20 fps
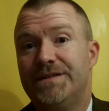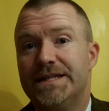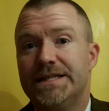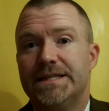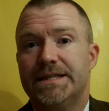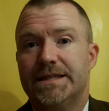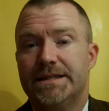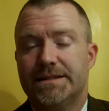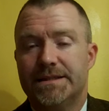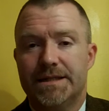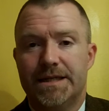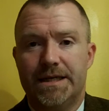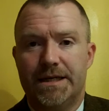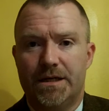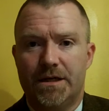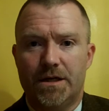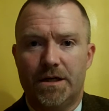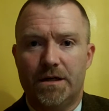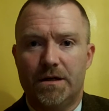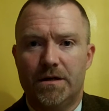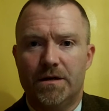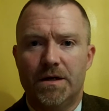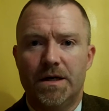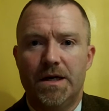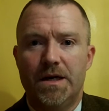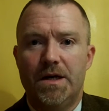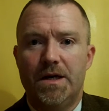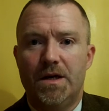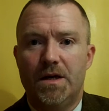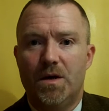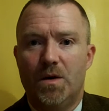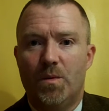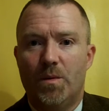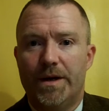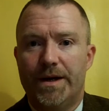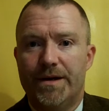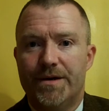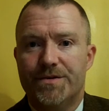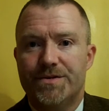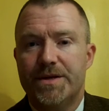dissonance can occur,
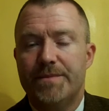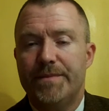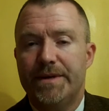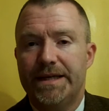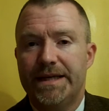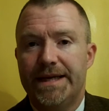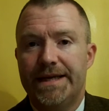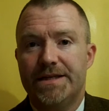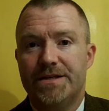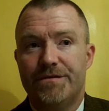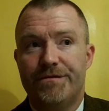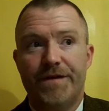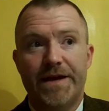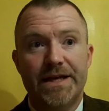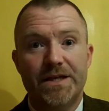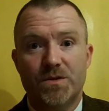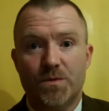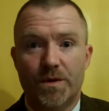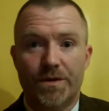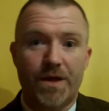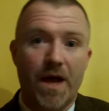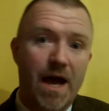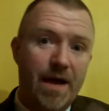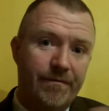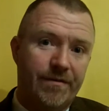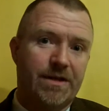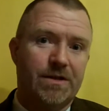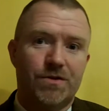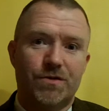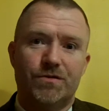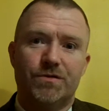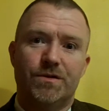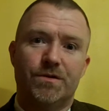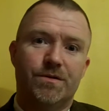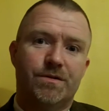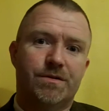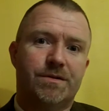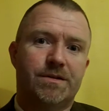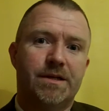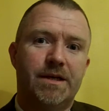where somebody is faced with obvious
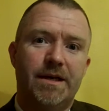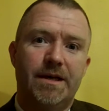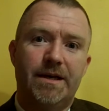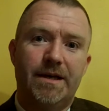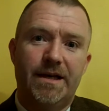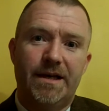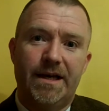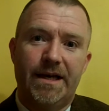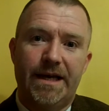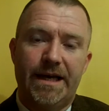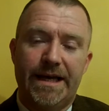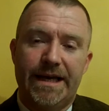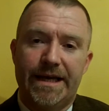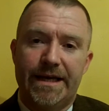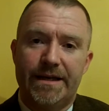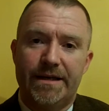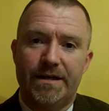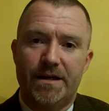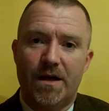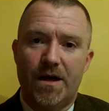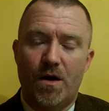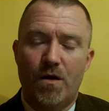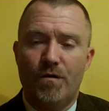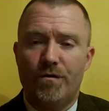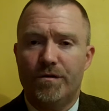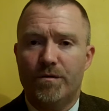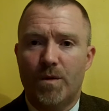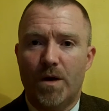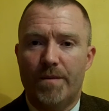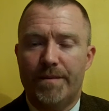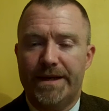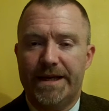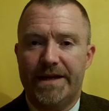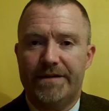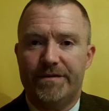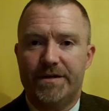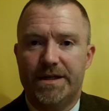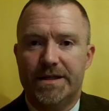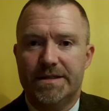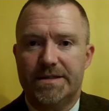truths and overwhelming
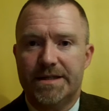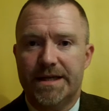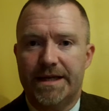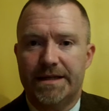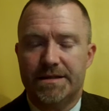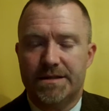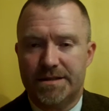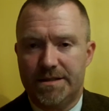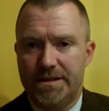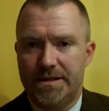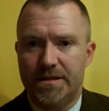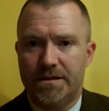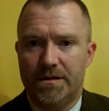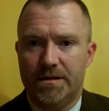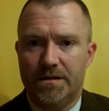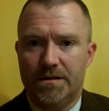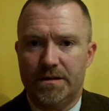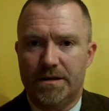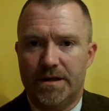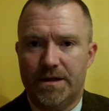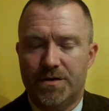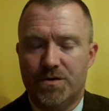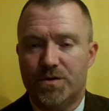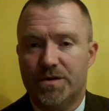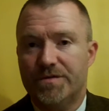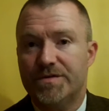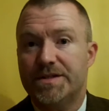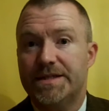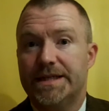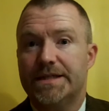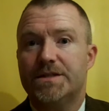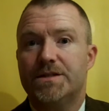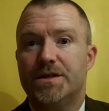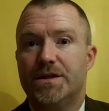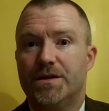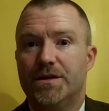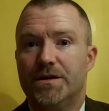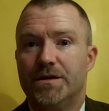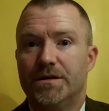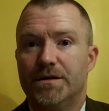evidence and still sort of sticks
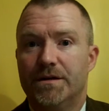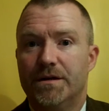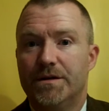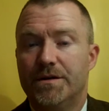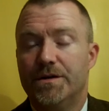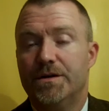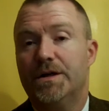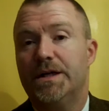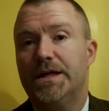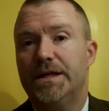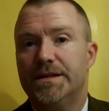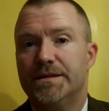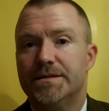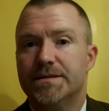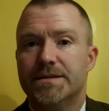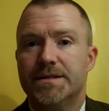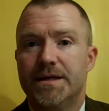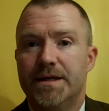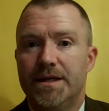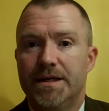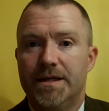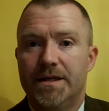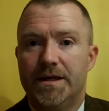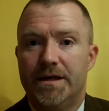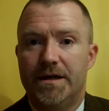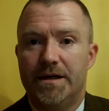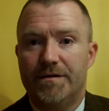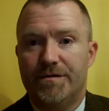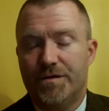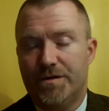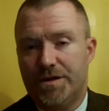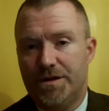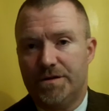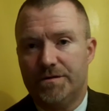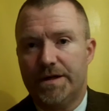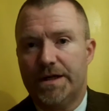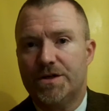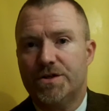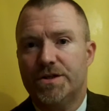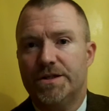to their guns for the
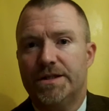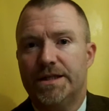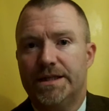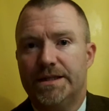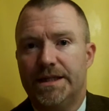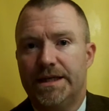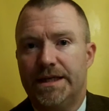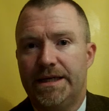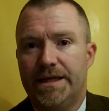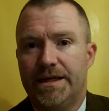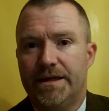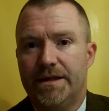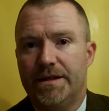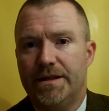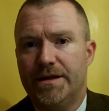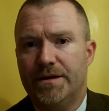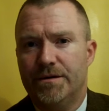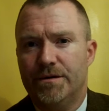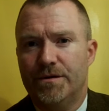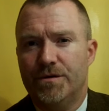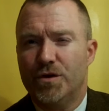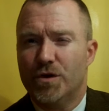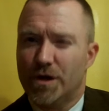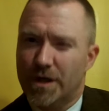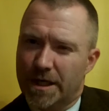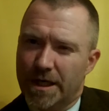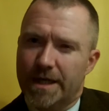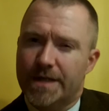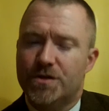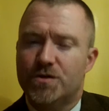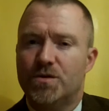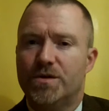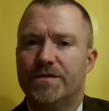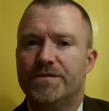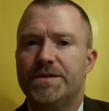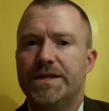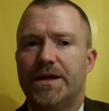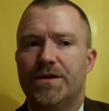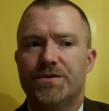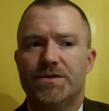direction that their gut sort
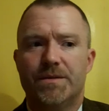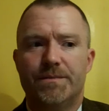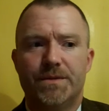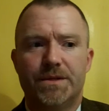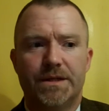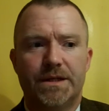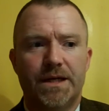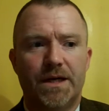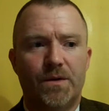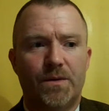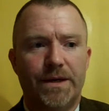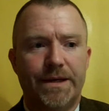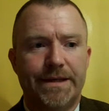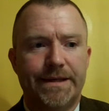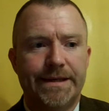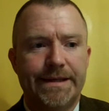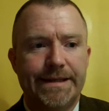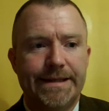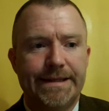of tells them to go in.